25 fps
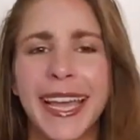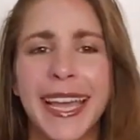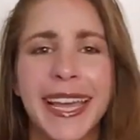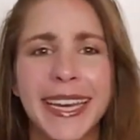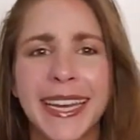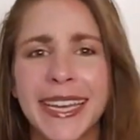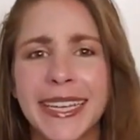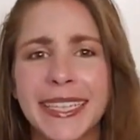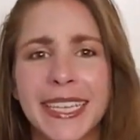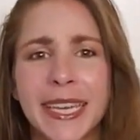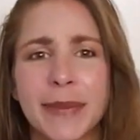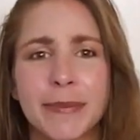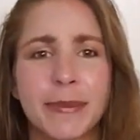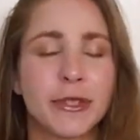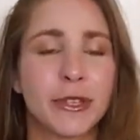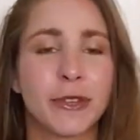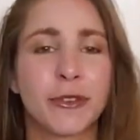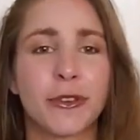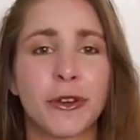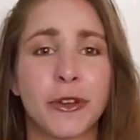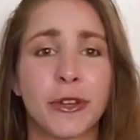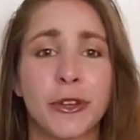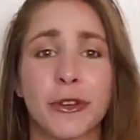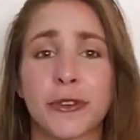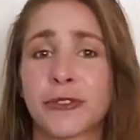any tips to
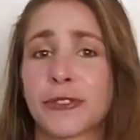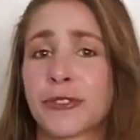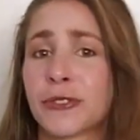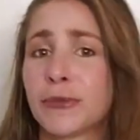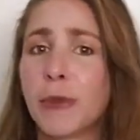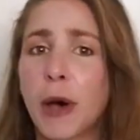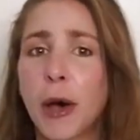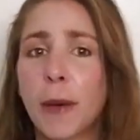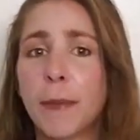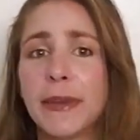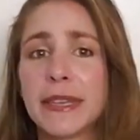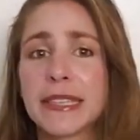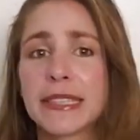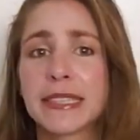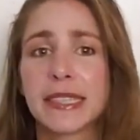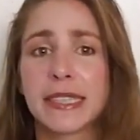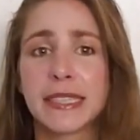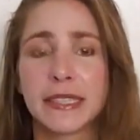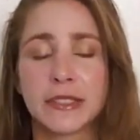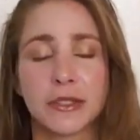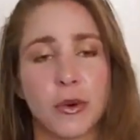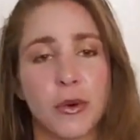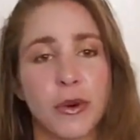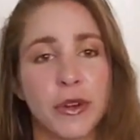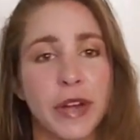grow your small
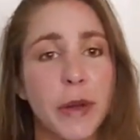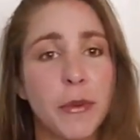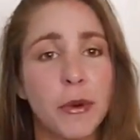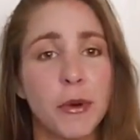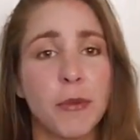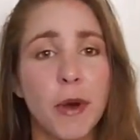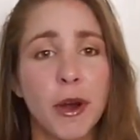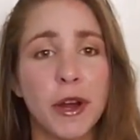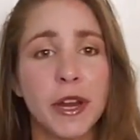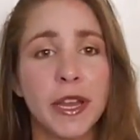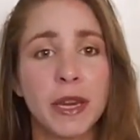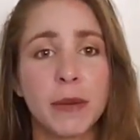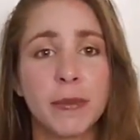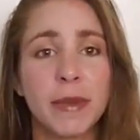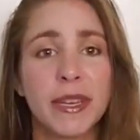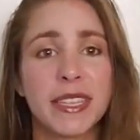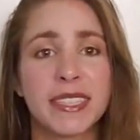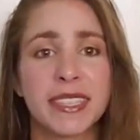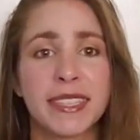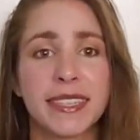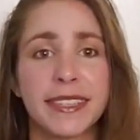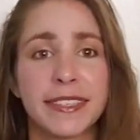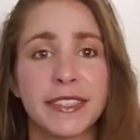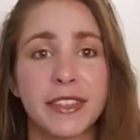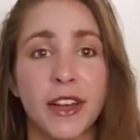business or network marketing
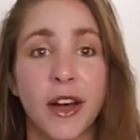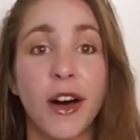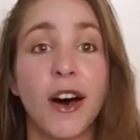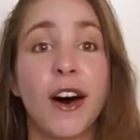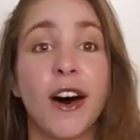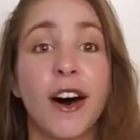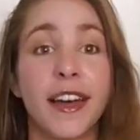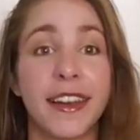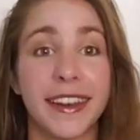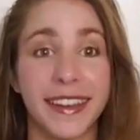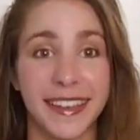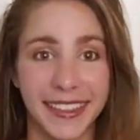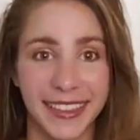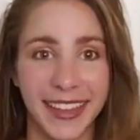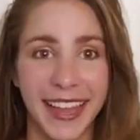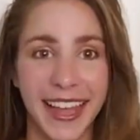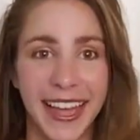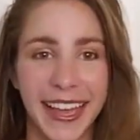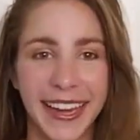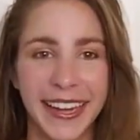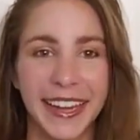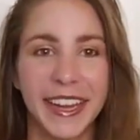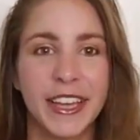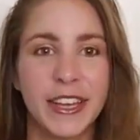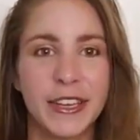business
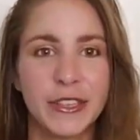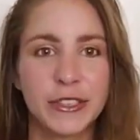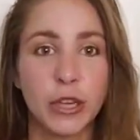online.